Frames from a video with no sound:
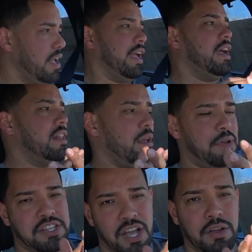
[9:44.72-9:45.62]
And let
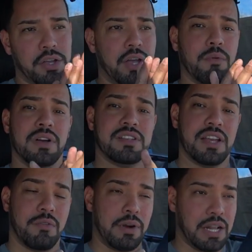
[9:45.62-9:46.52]
me tell you, it was
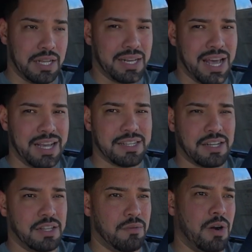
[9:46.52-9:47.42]
really nice
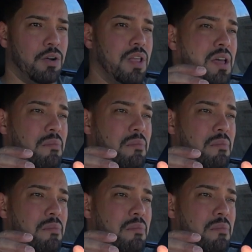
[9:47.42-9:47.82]
on the road.